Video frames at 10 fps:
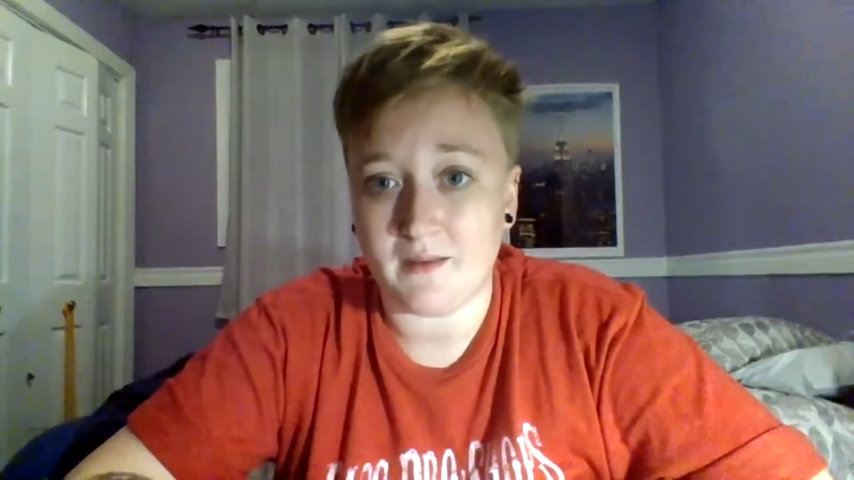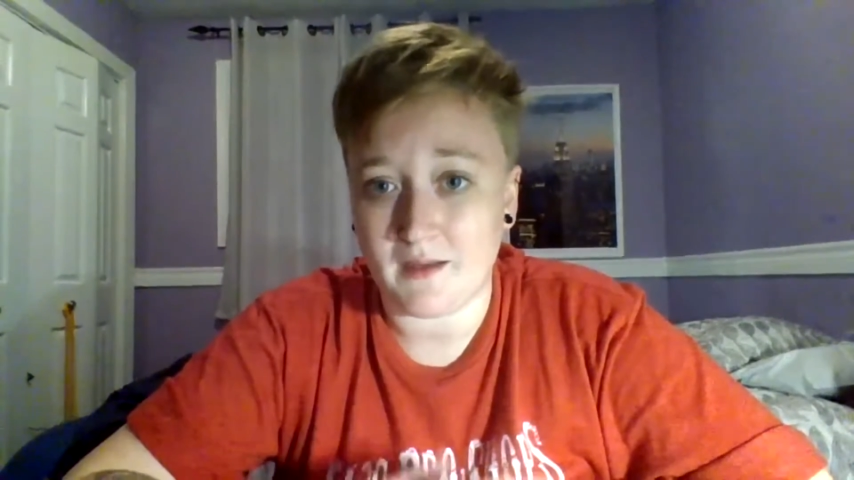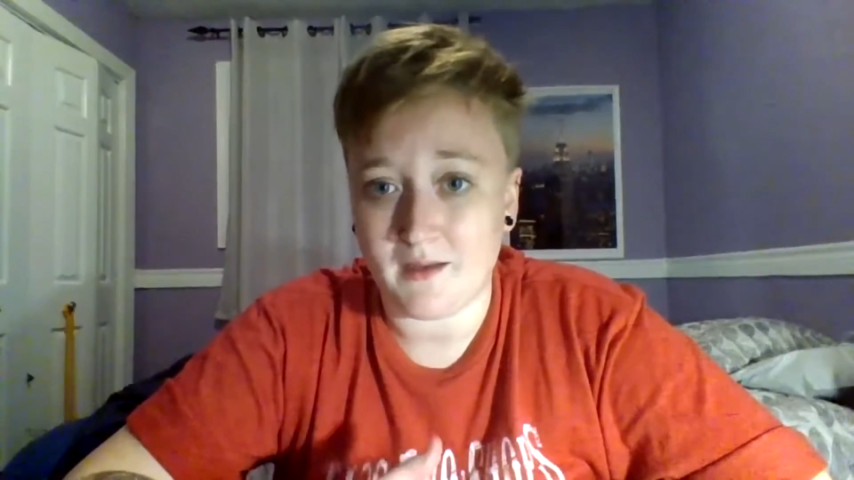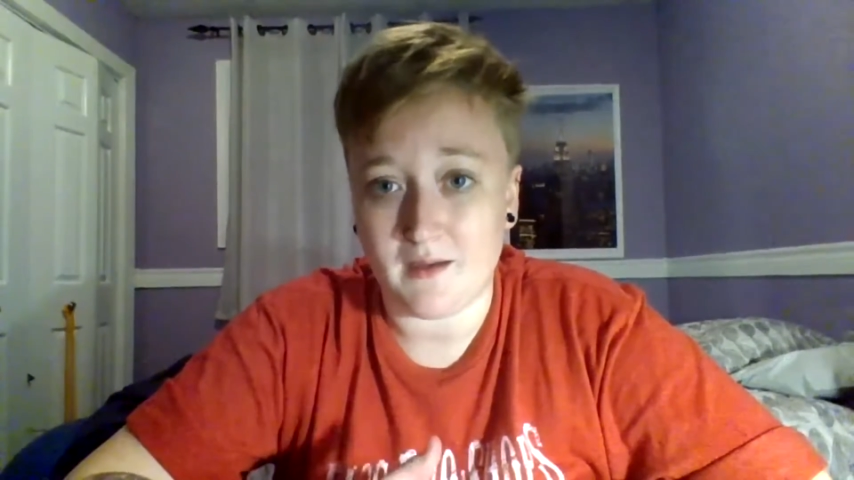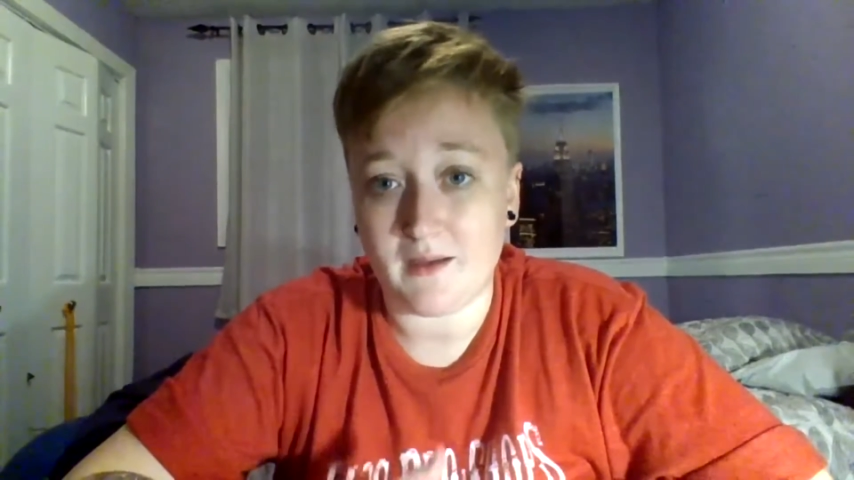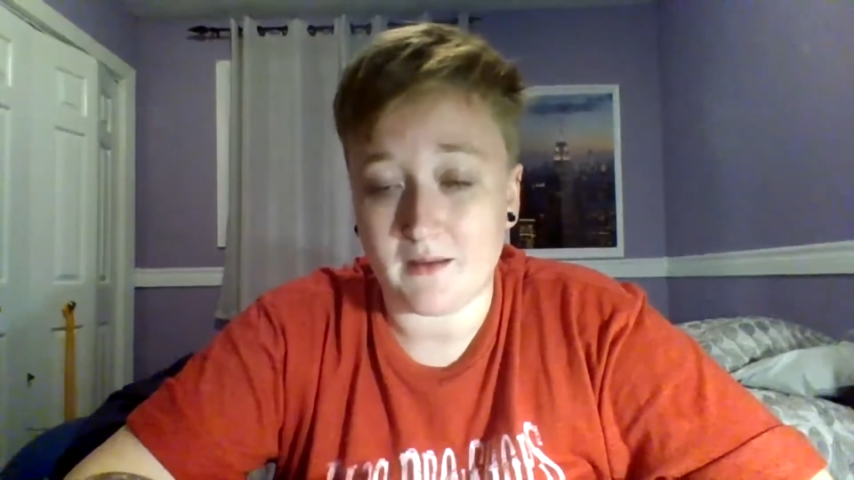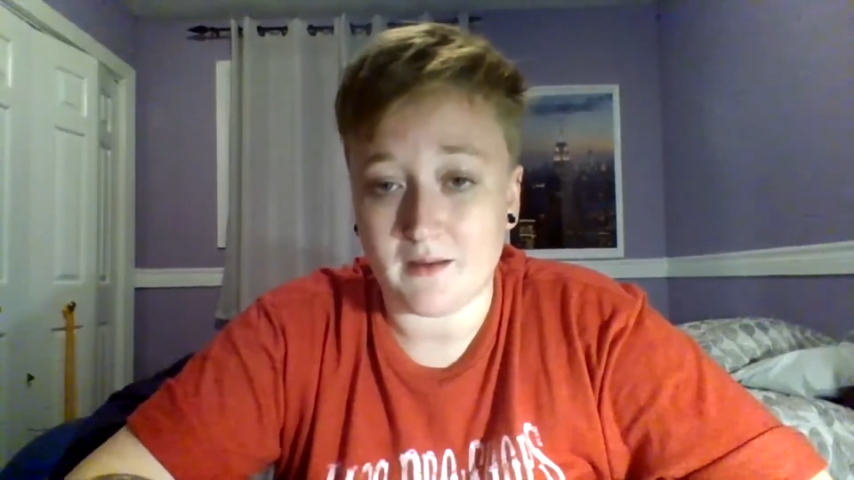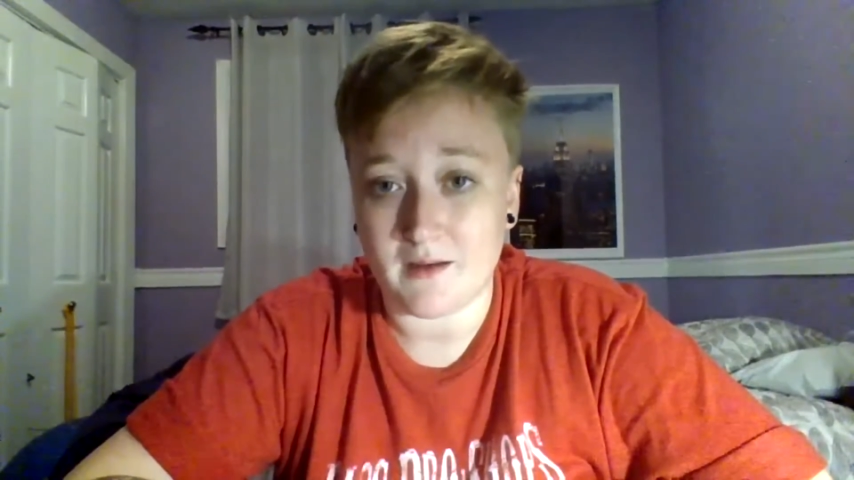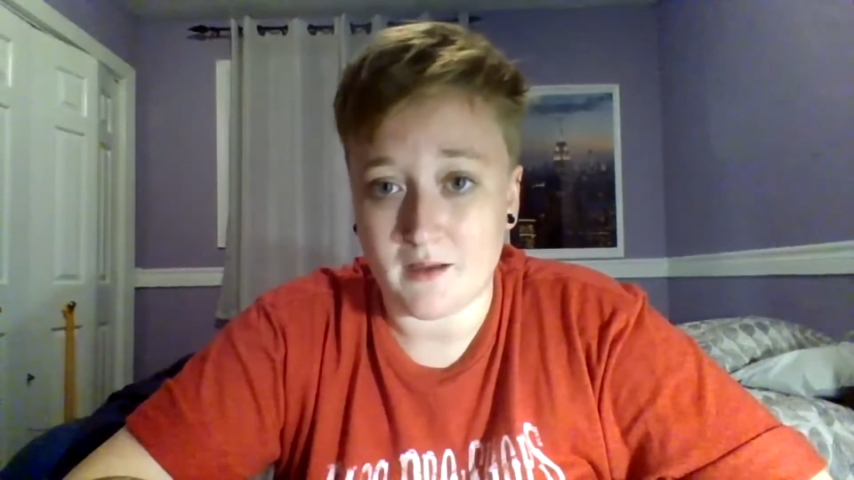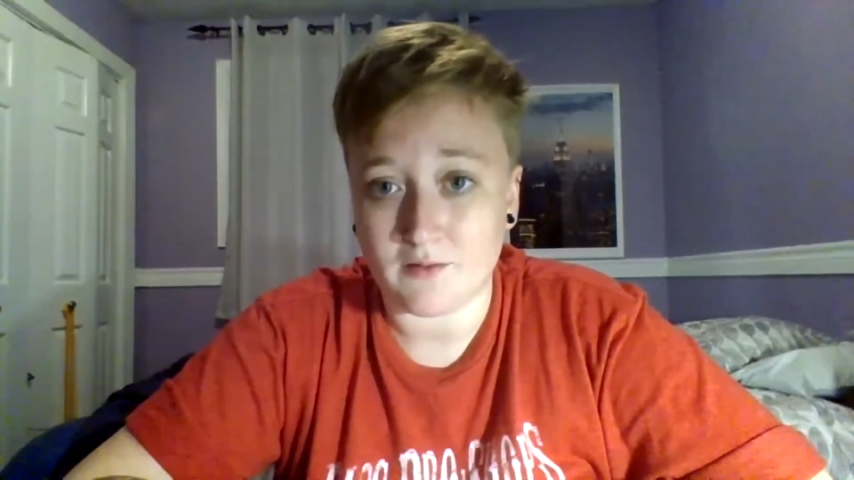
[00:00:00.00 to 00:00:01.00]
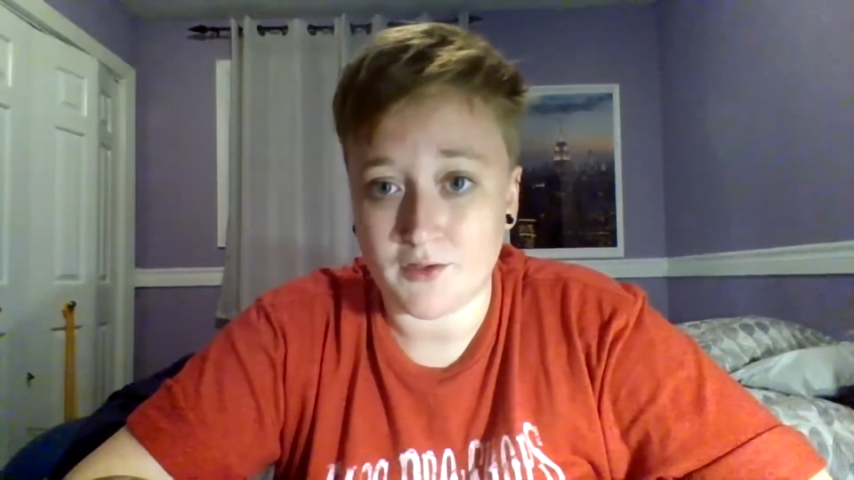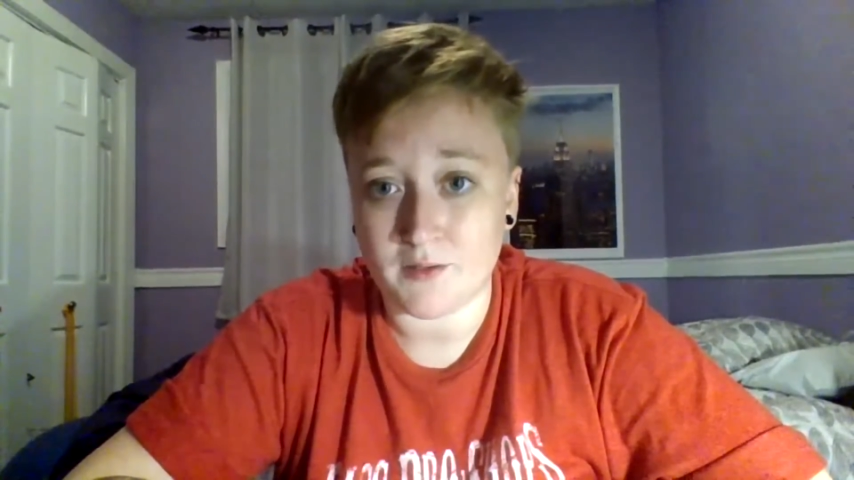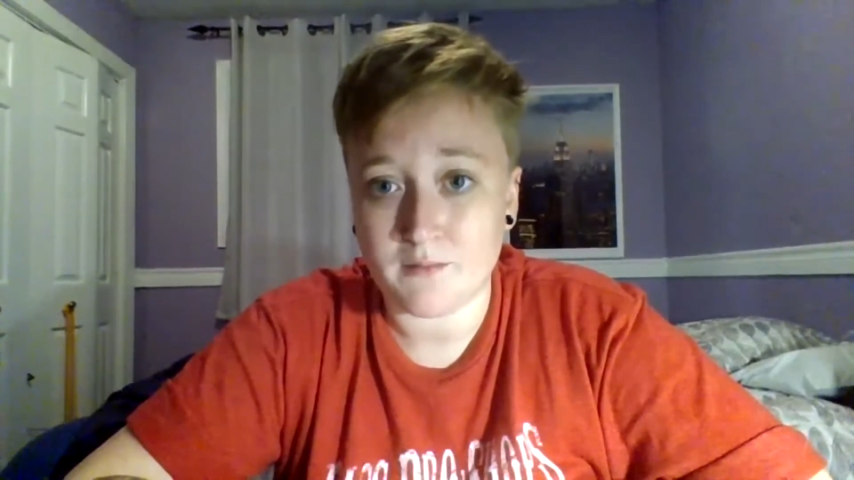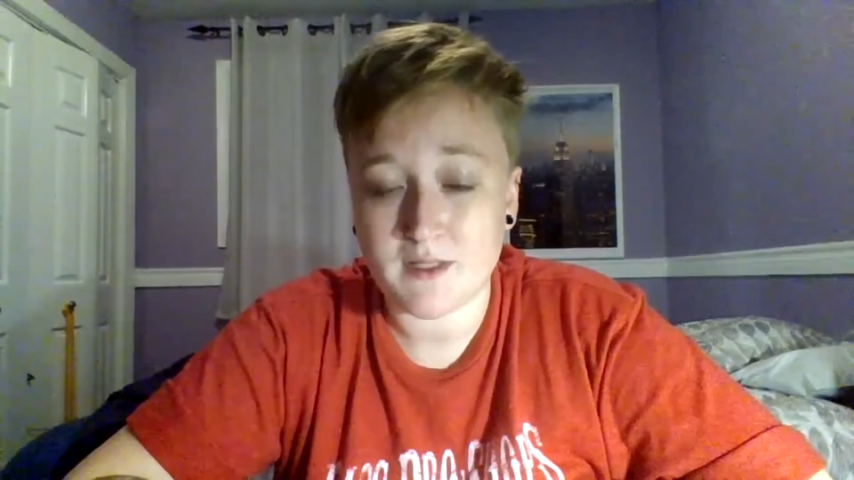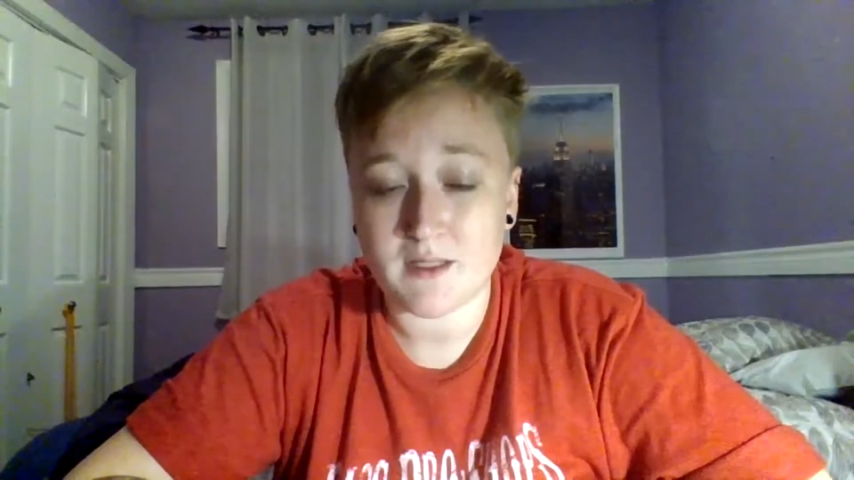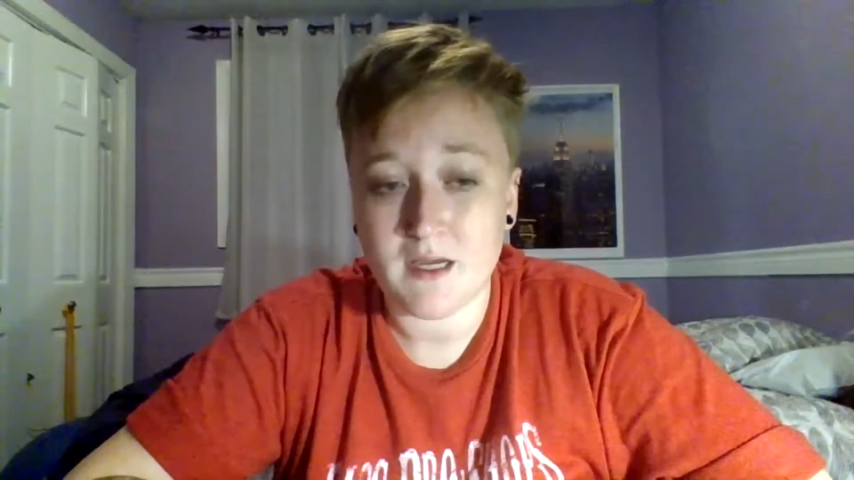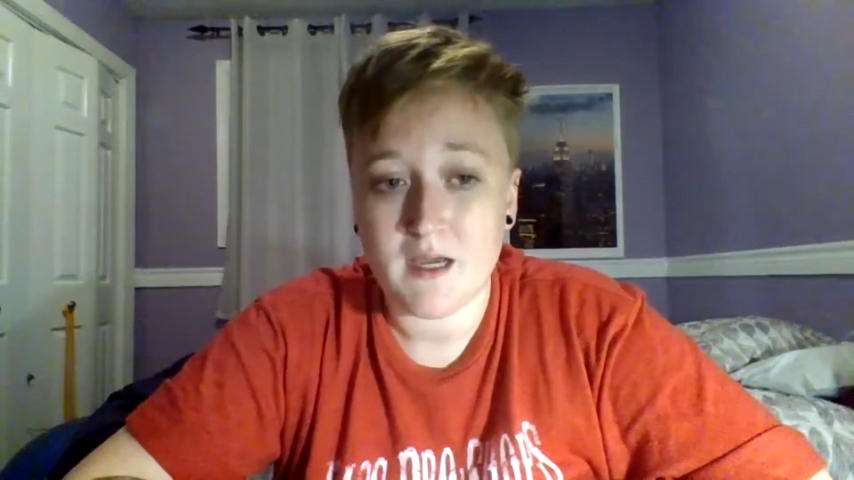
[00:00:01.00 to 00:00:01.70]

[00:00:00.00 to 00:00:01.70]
the nail trims.